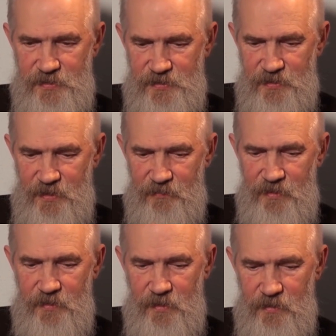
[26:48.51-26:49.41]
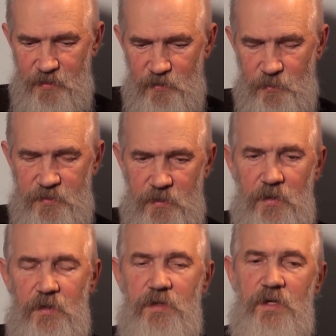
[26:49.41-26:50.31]
lithostatic pressure
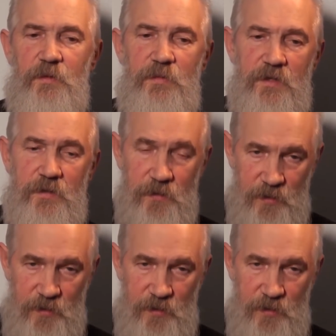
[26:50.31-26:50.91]
changes.